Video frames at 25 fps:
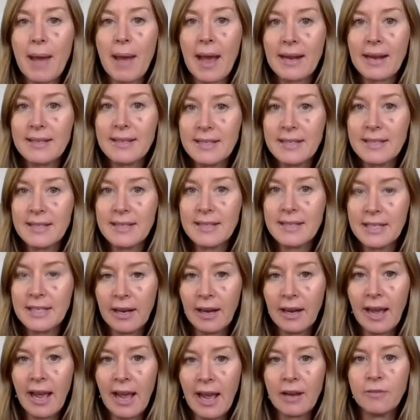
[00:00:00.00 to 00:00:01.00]

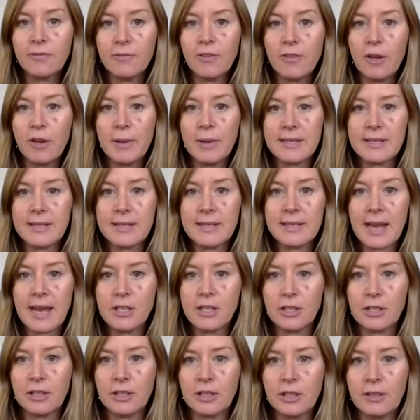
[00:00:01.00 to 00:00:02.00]
bacteria and
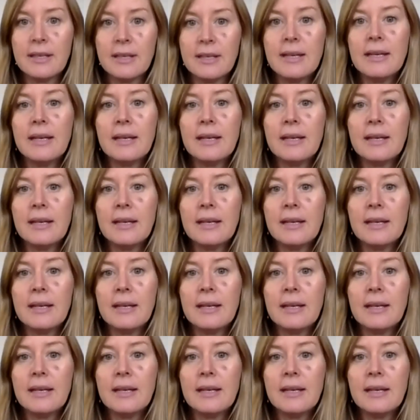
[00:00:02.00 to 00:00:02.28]
fermentation.